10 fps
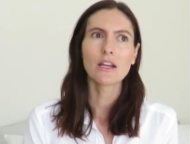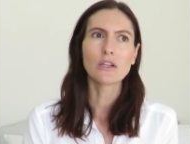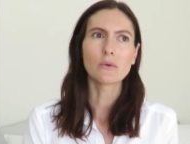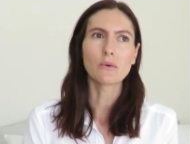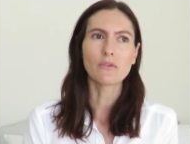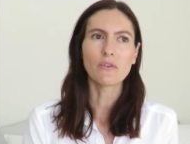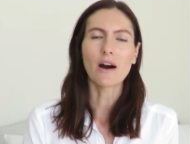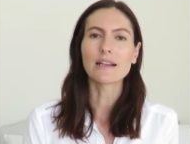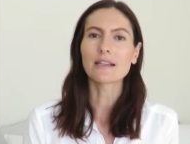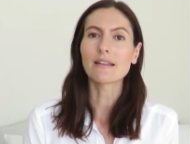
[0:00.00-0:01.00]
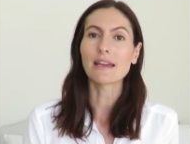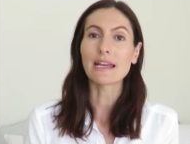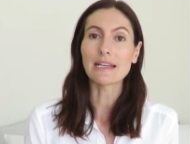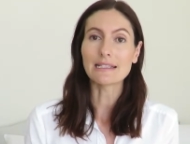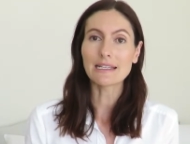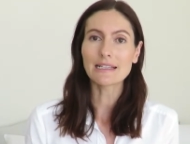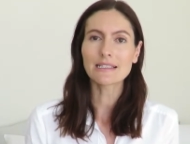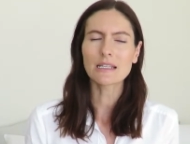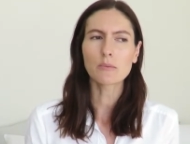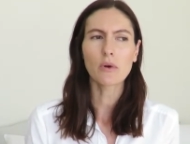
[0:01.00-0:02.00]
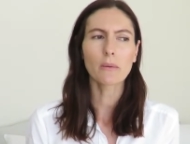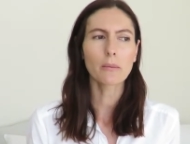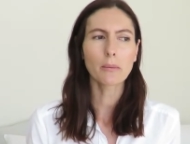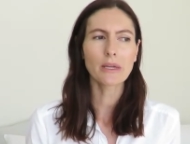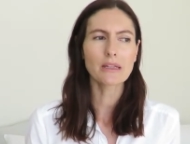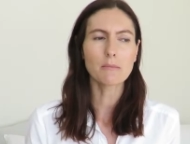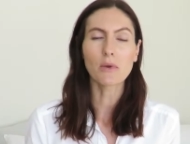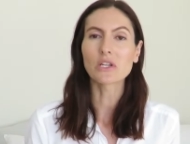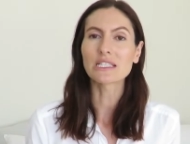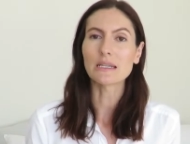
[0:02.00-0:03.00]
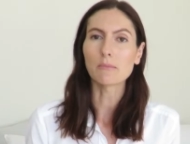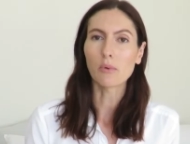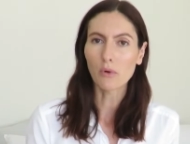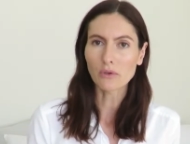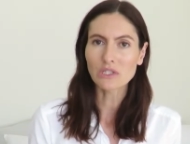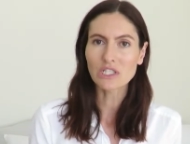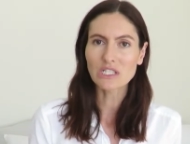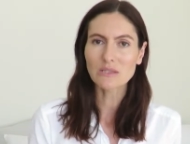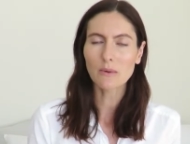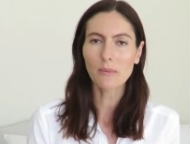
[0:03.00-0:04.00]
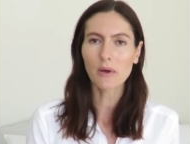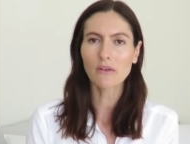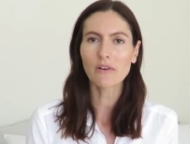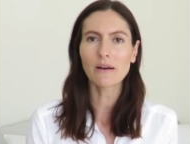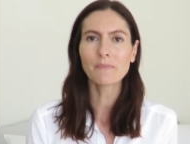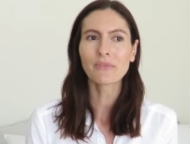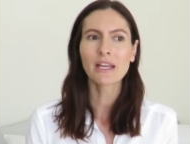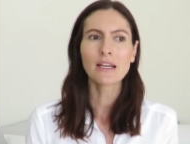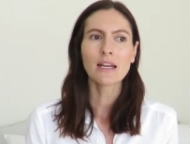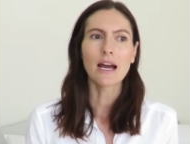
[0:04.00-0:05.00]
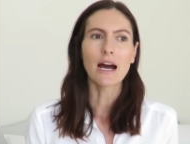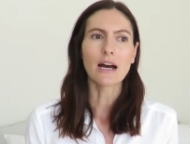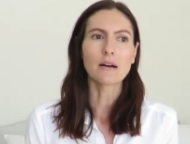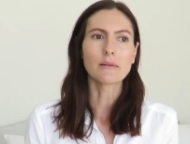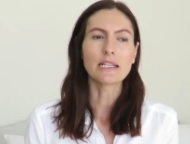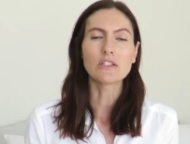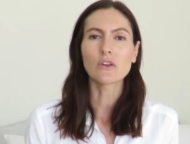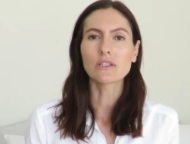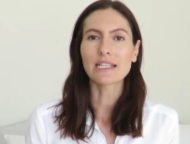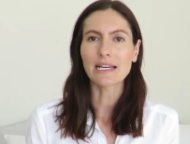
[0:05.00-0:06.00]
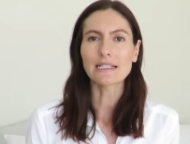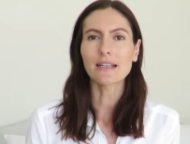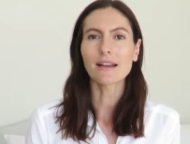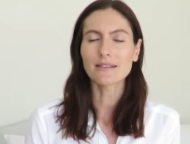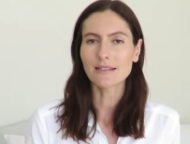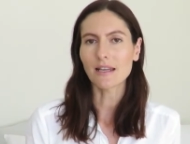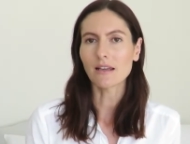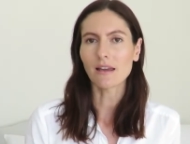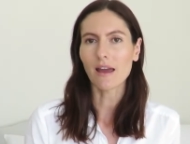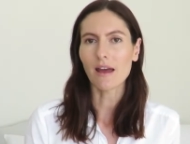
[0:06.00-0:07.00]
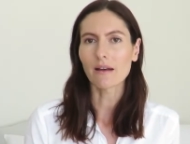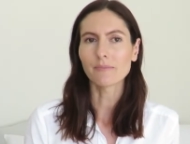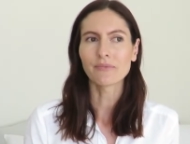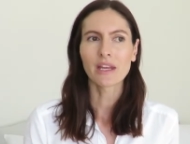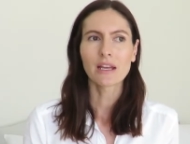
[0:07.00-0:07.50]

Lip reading: you will find are the easiest and probably the most important to swap over, is your day-to-day skincare.